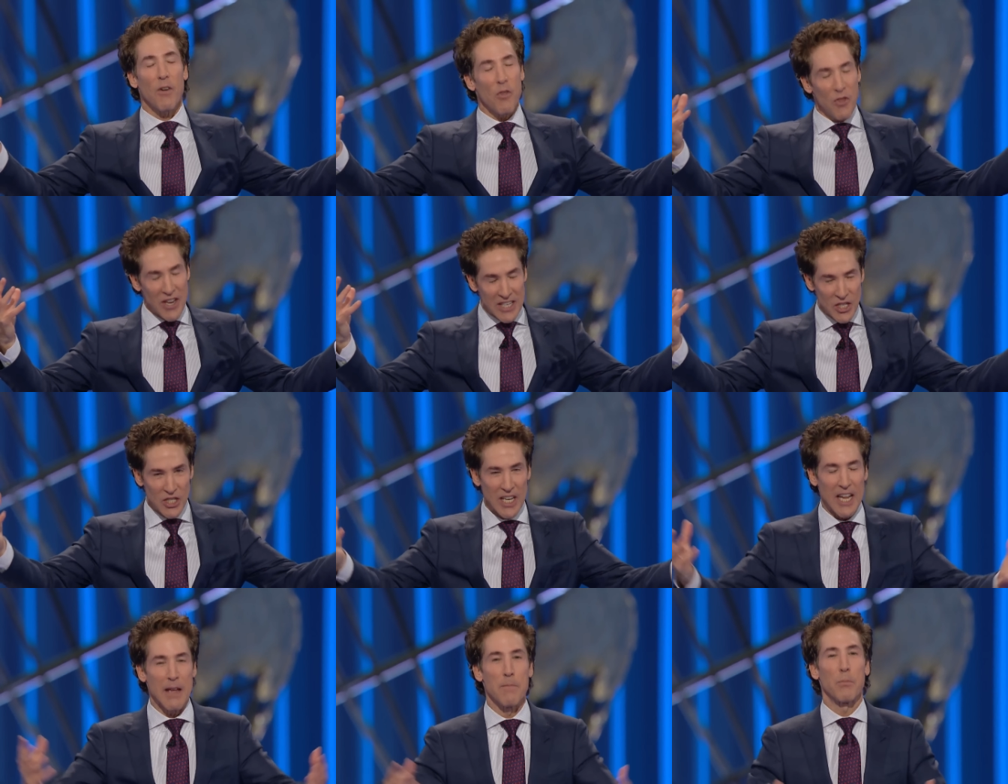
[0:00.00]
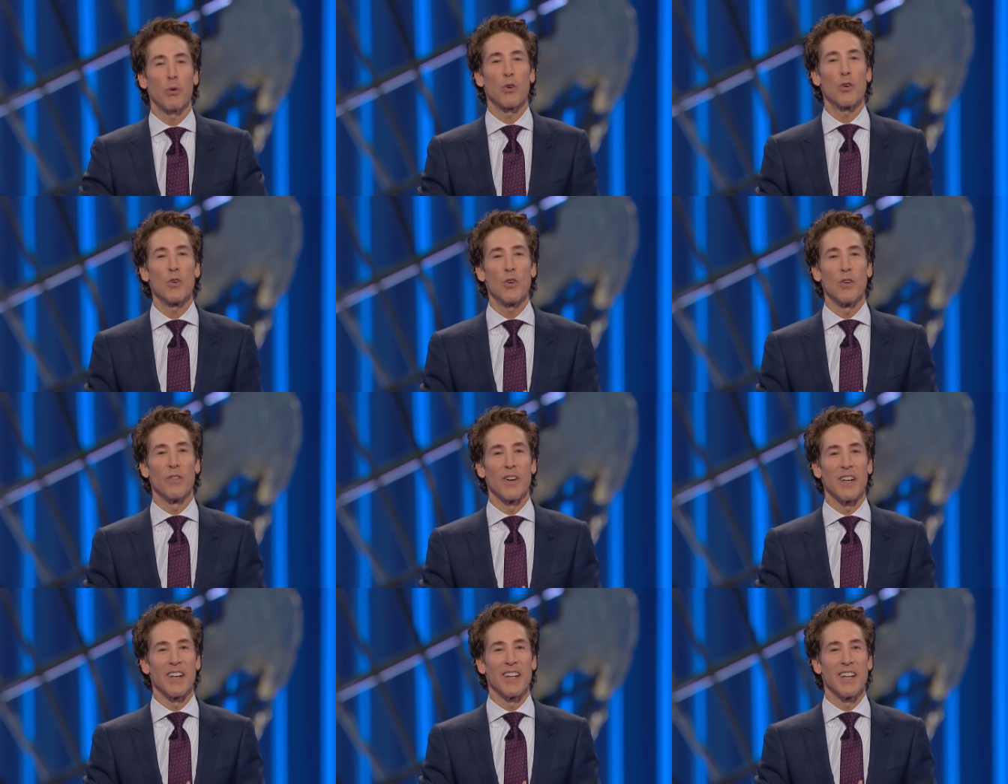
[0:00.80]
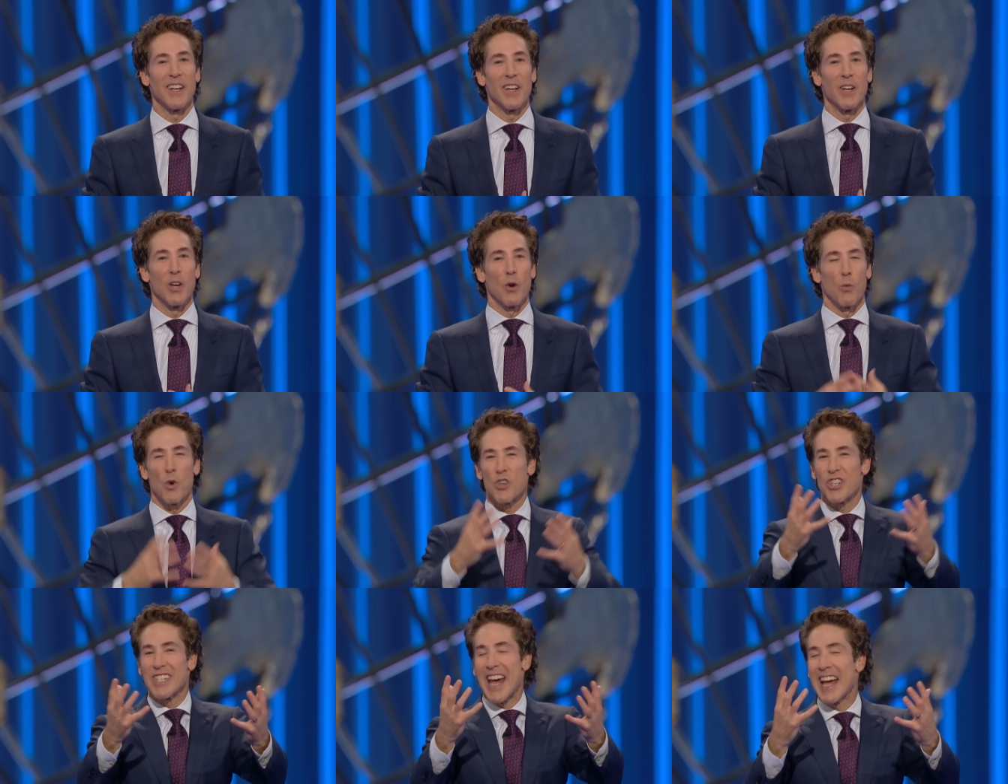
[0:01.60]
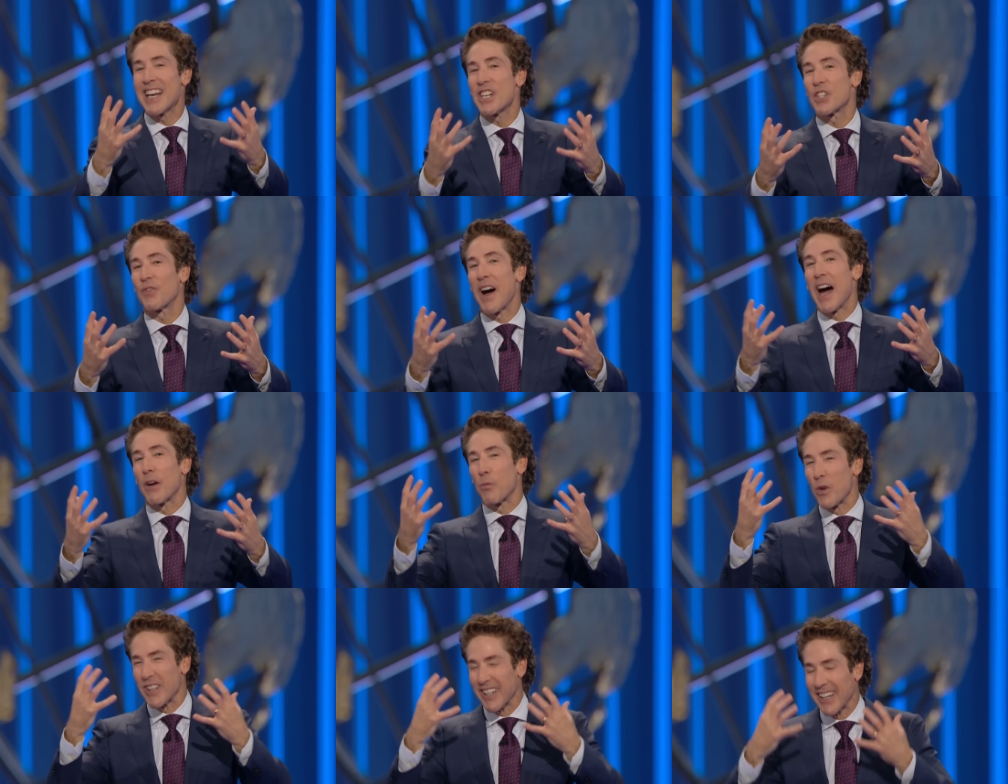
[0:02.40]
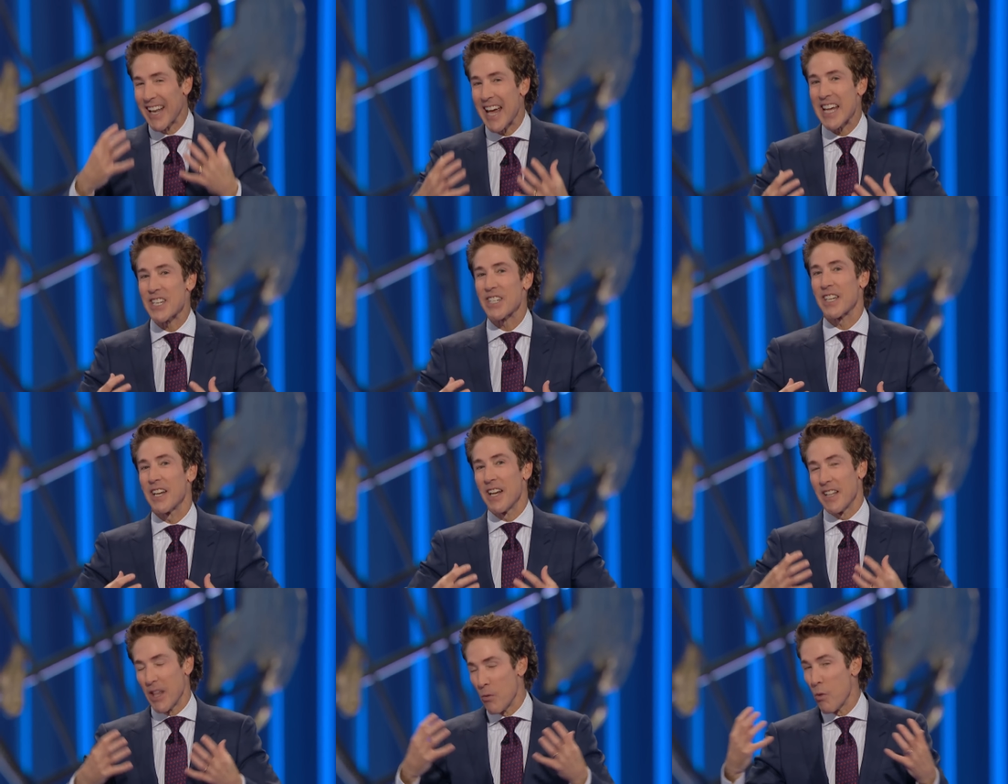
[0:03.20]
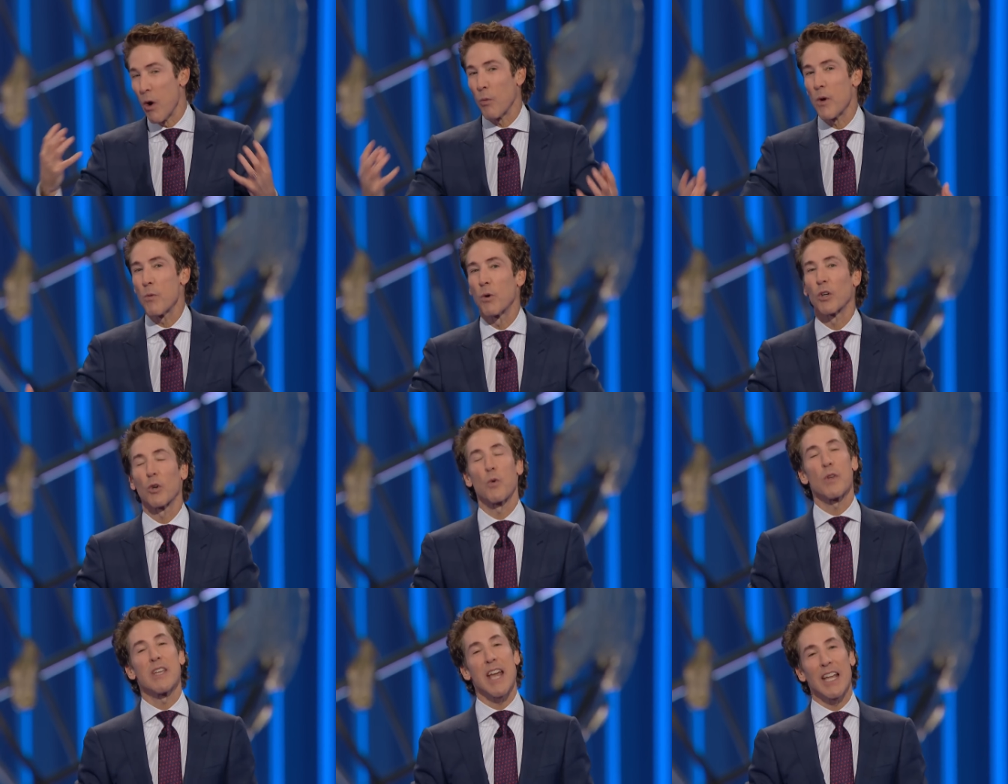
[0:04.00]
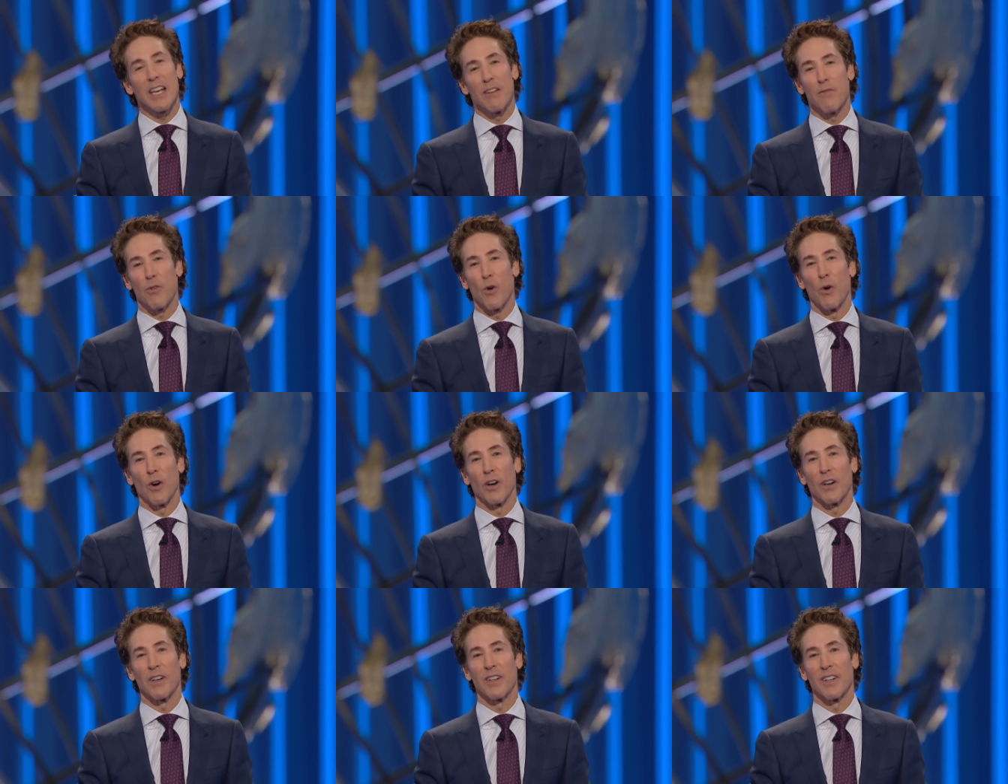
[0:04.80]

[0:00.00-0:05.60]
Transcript: for things to improve. We're satisfied with less than what we were created for.